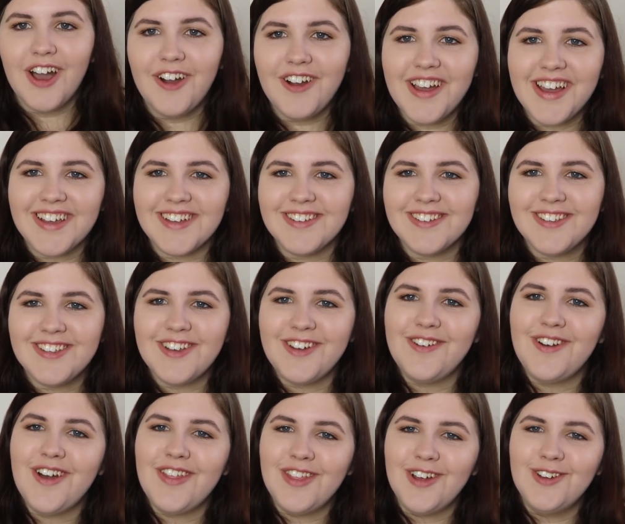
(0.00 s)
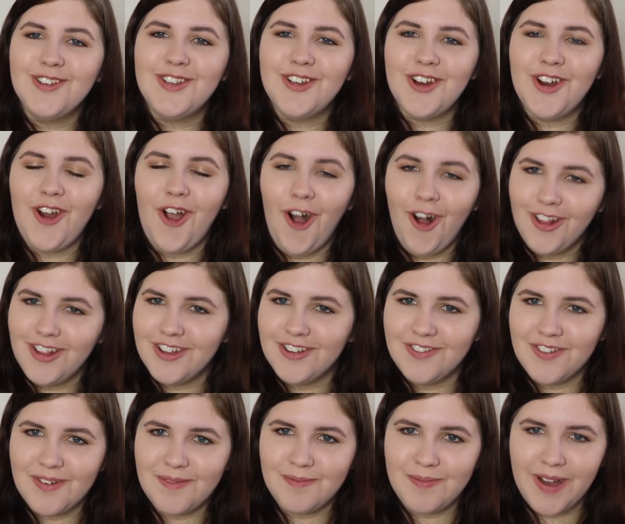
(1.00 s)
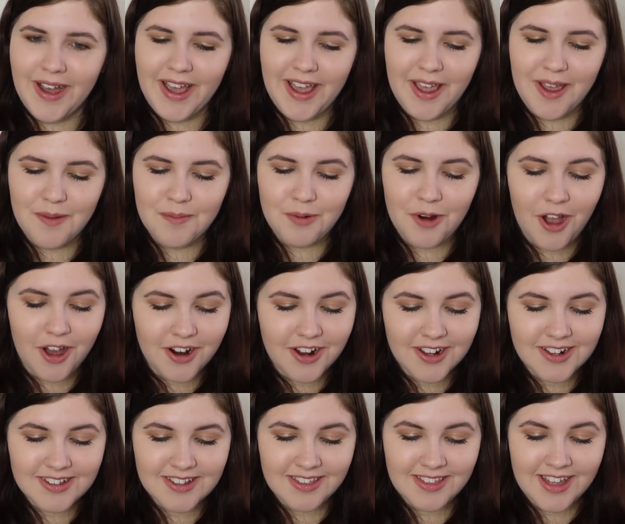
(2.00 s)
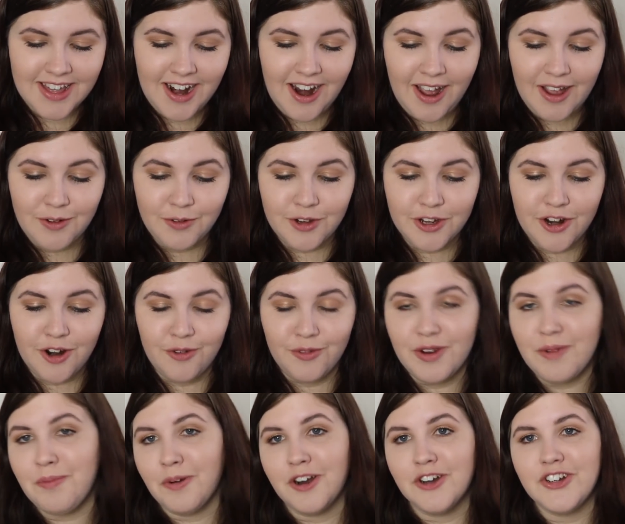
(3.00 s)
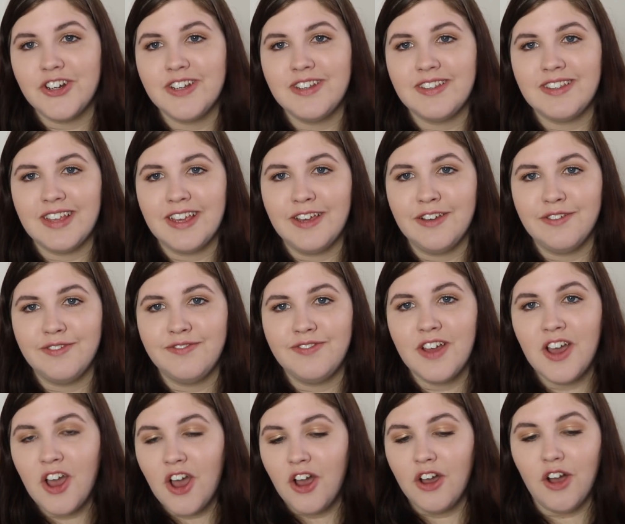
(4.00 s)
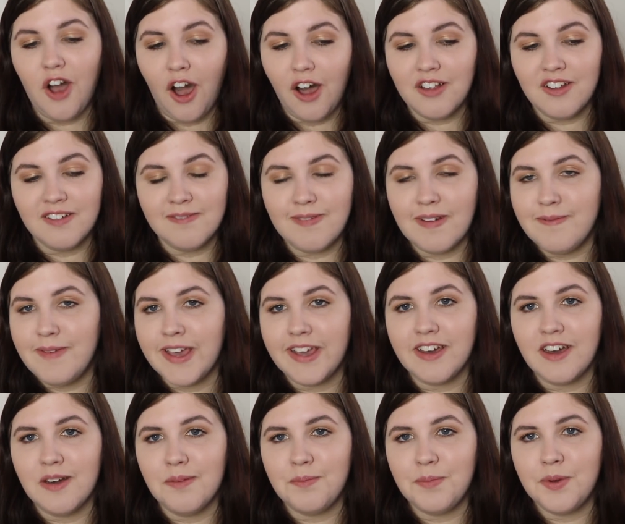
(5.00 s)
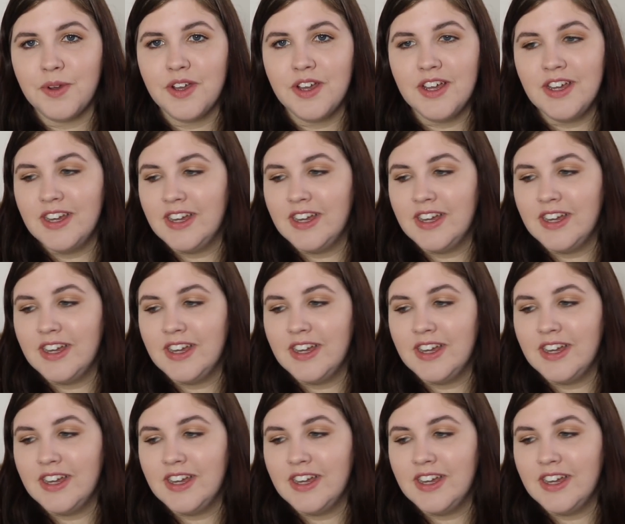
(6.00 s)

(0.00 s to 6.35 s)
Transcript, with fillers: Okay, so those are all of my products that I would repurchase if all of my makeup